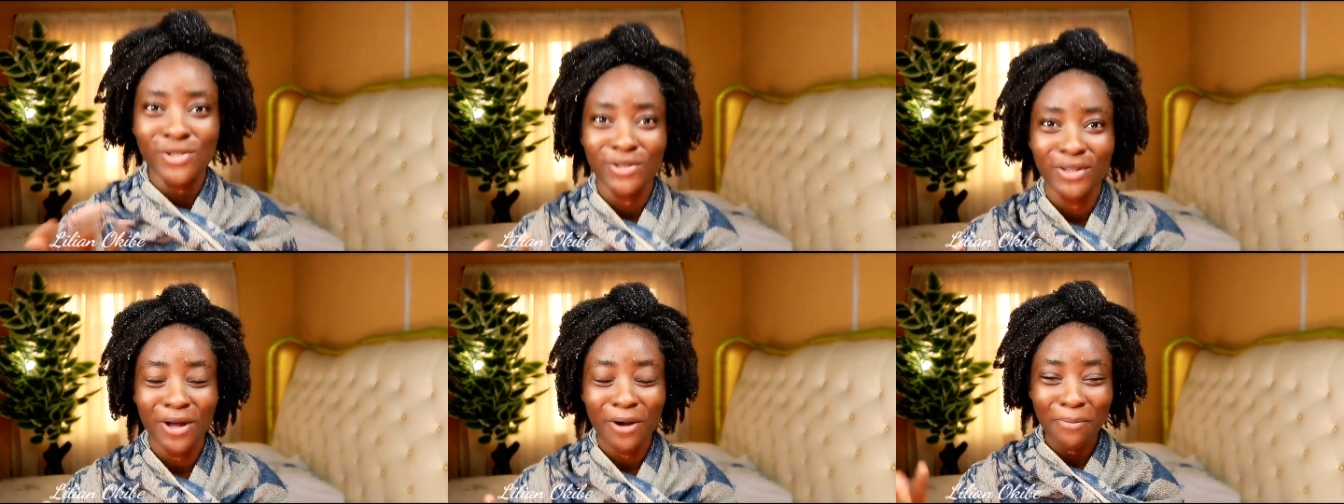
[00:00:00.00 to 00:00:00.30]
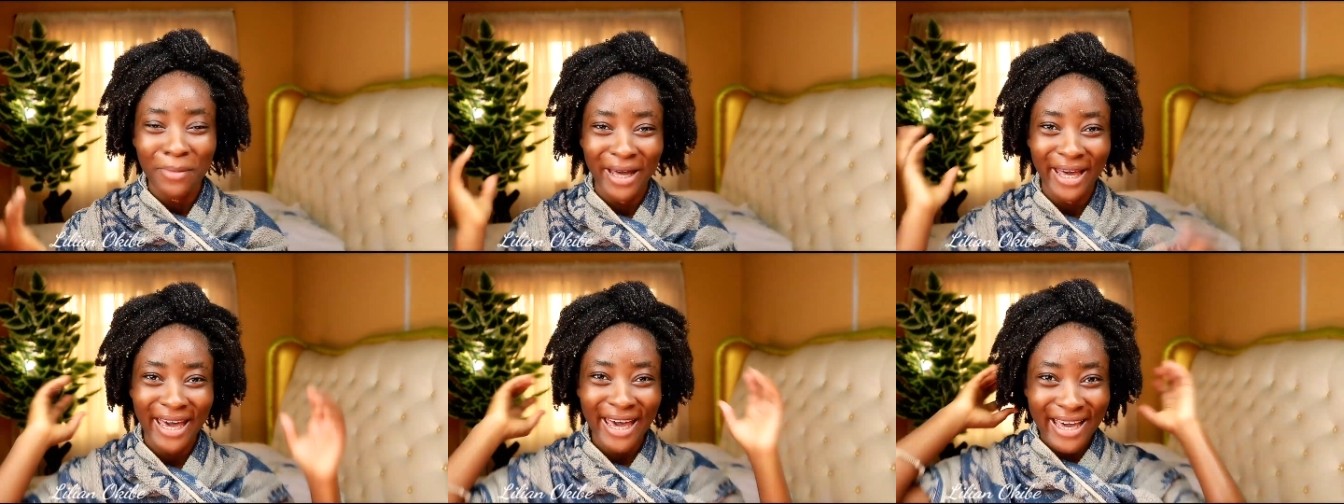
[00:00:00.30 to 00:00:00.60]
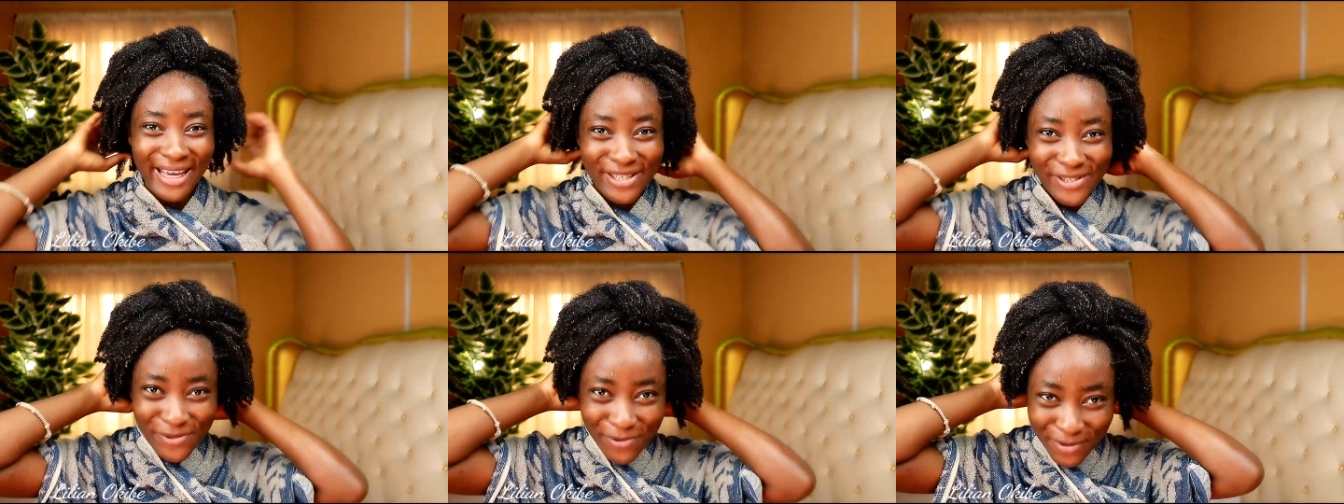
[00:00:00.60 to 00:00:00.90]
So now my
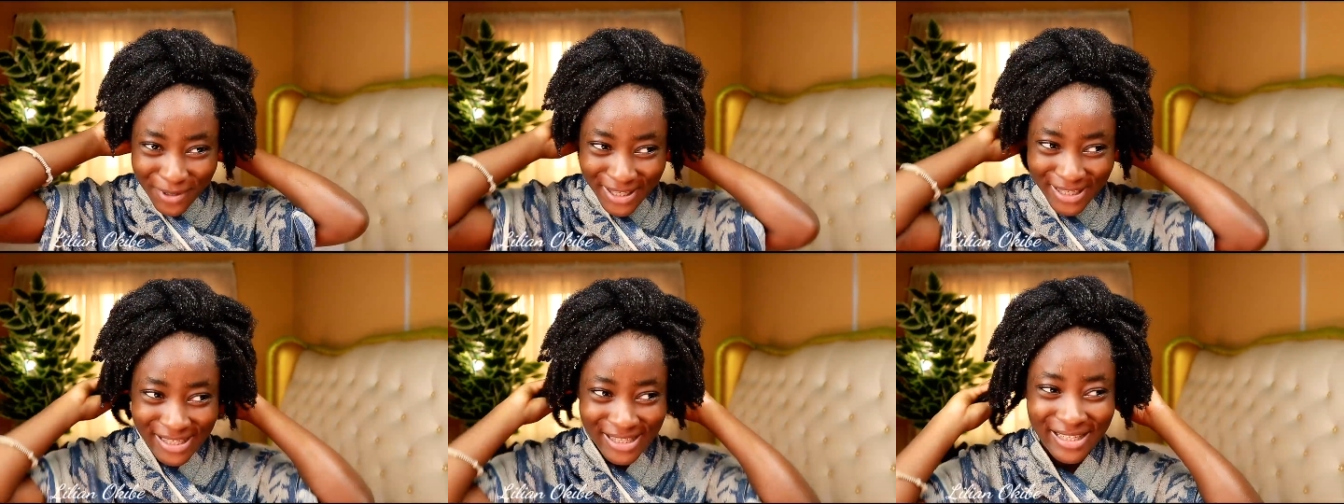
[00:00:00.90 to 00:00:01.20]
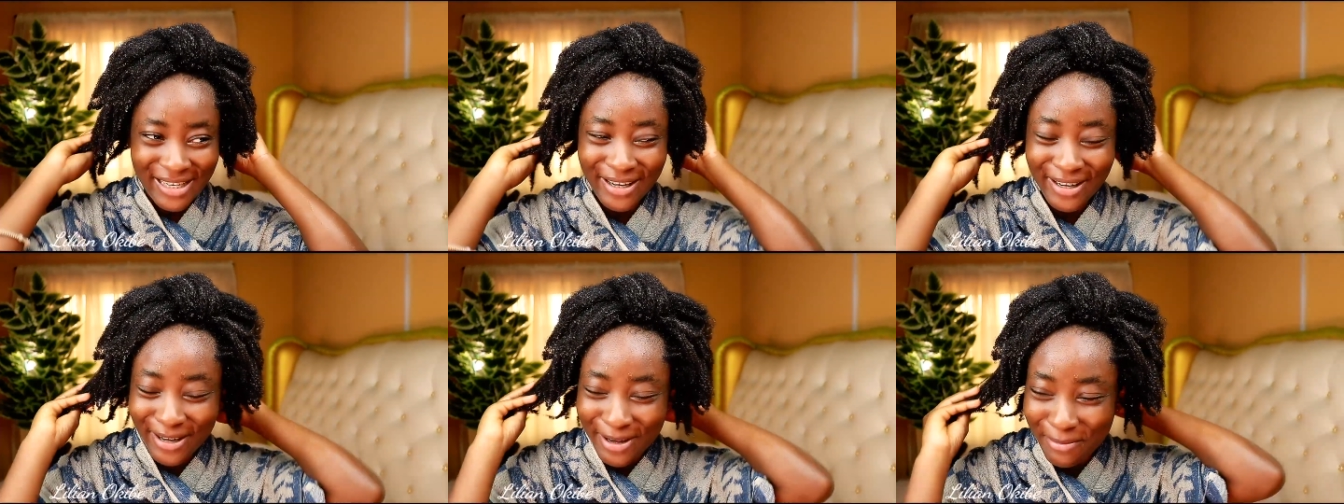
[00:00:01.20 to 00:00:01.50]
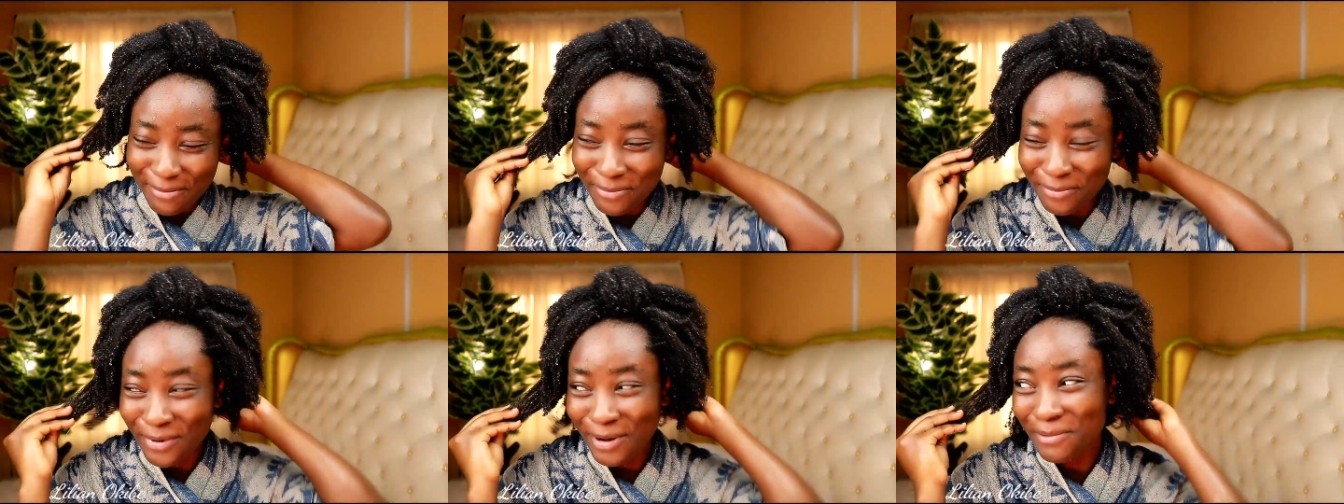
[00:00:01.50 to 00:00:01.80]
hair is rinsed,
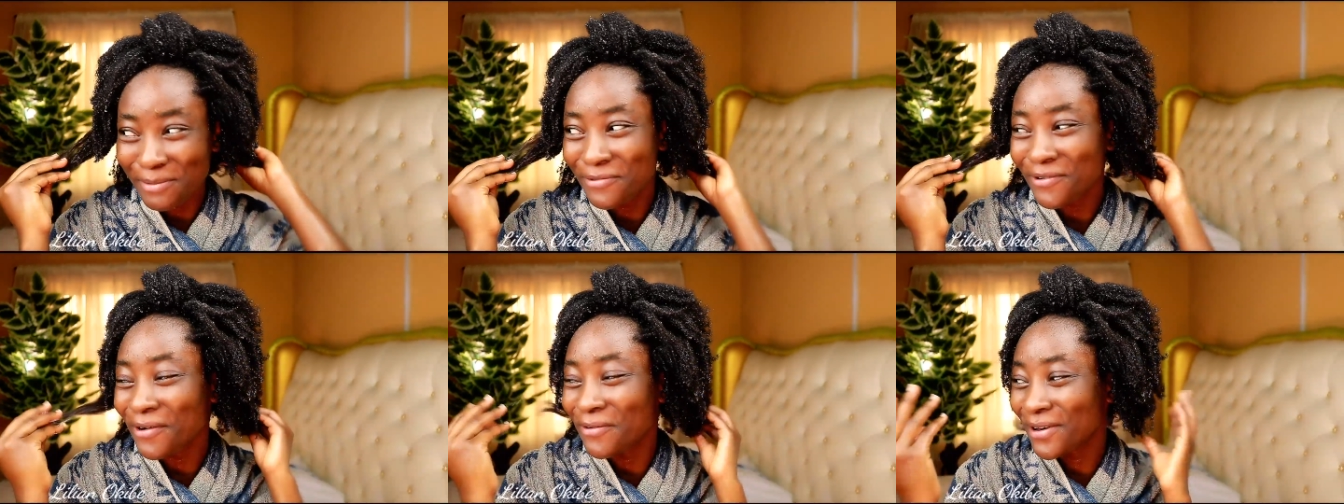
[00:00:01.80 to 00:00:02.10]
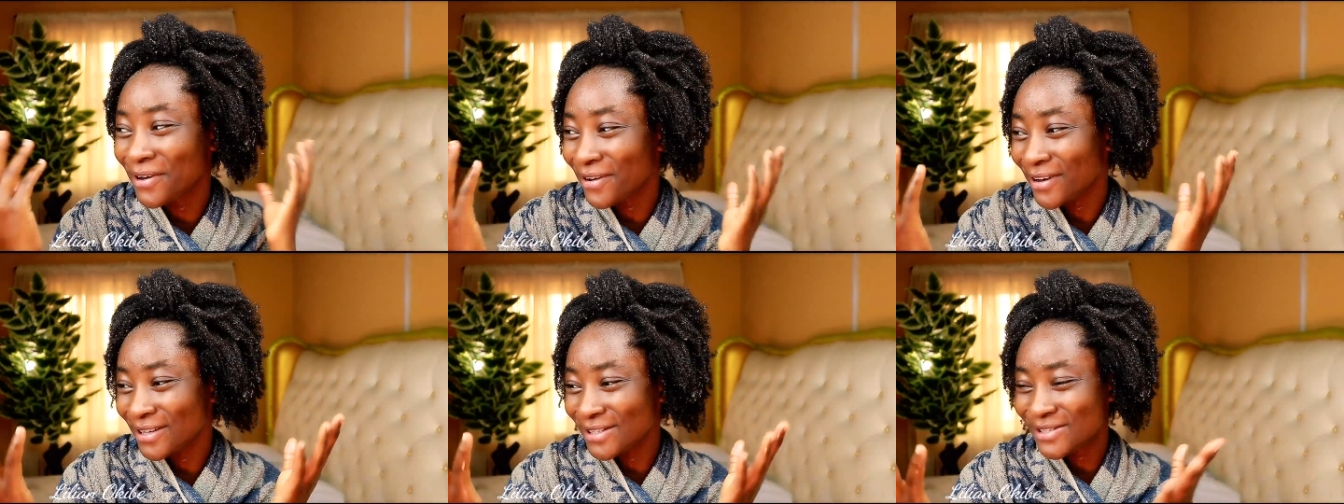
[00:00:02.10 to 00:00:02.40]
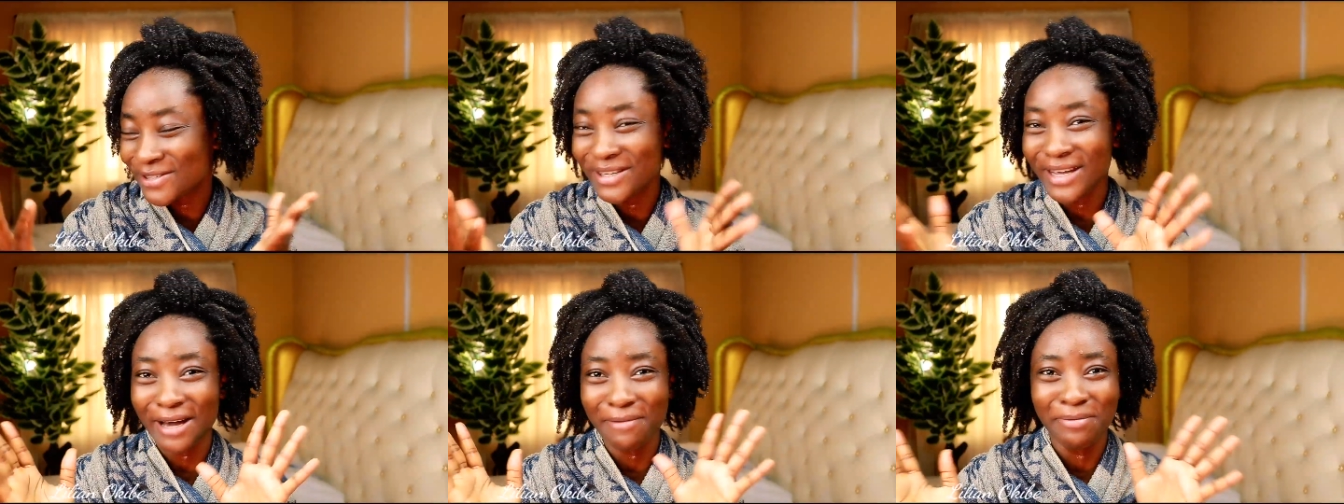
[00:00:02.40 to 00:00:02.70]
but before we go
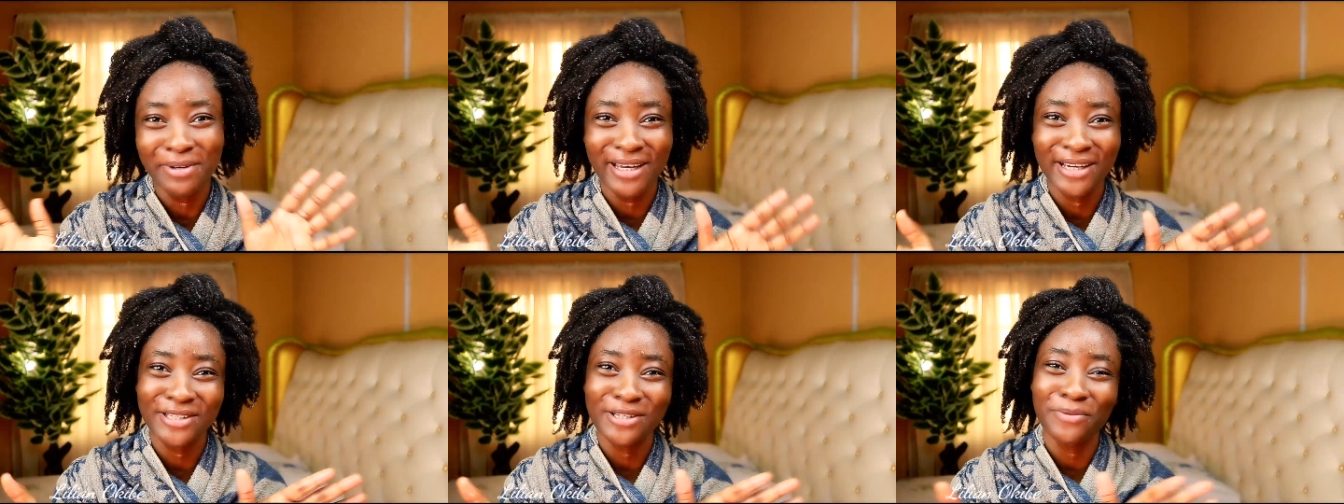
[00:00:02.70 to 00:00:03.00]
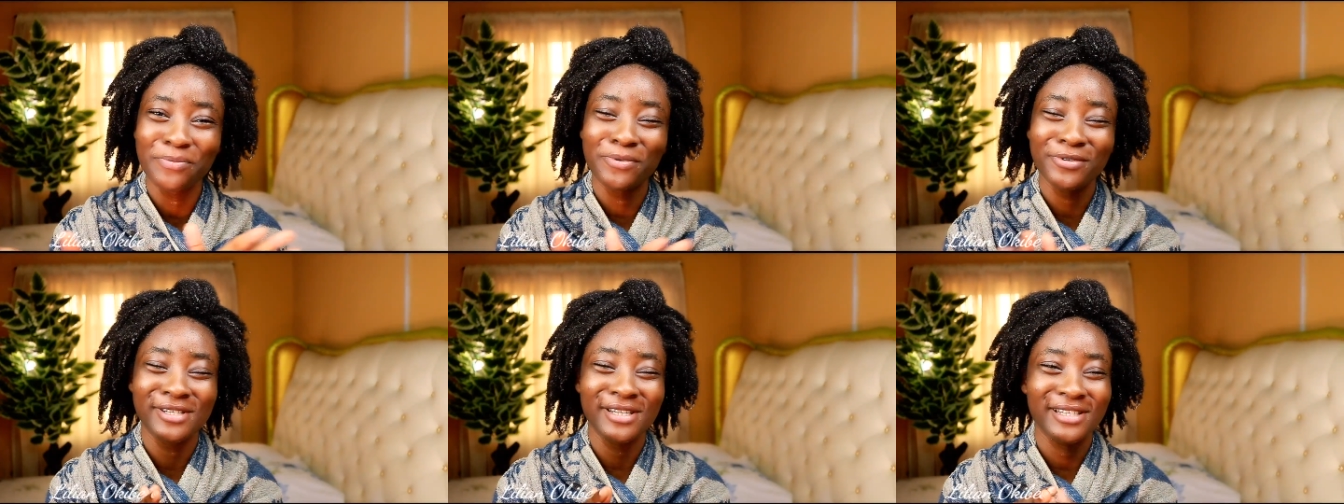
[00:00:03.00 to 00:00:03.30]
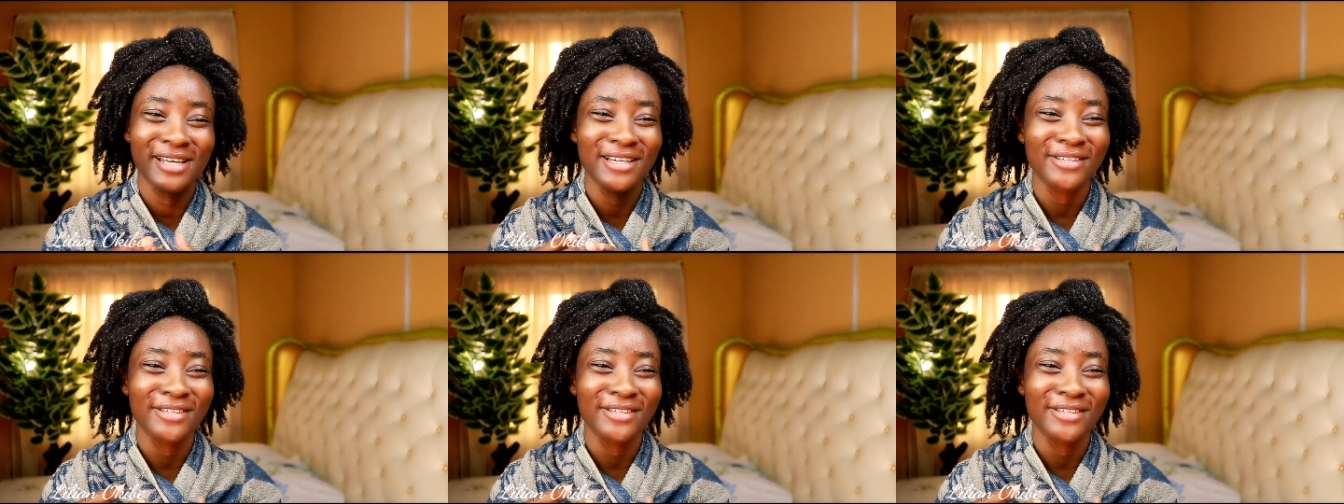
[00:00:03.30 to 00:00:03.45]
into the application process,